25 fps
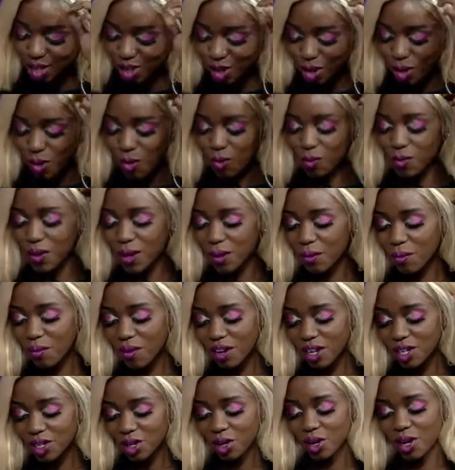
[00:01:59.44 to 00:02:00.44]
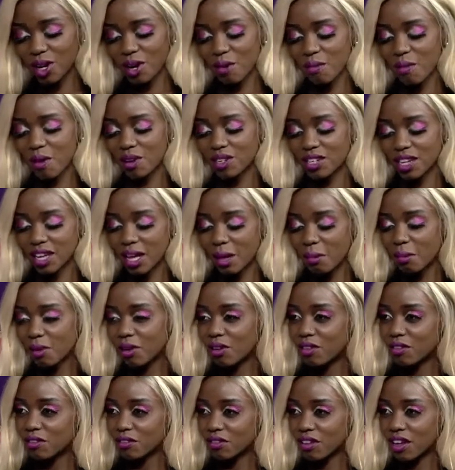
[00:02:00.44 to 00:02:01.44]
Yeah. So we were talking about a
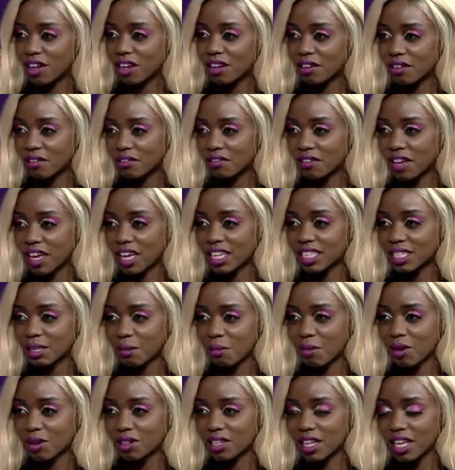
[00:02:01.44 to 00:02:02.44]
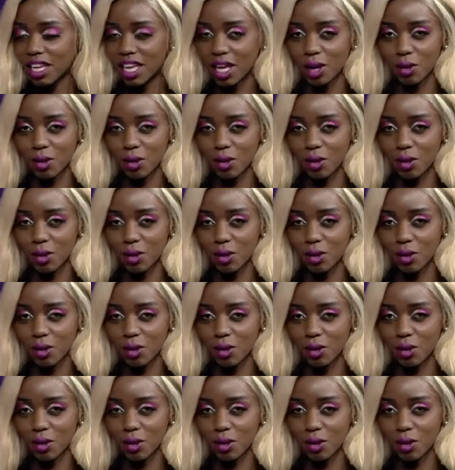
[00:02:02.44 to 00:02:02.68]
couple of fun facts about the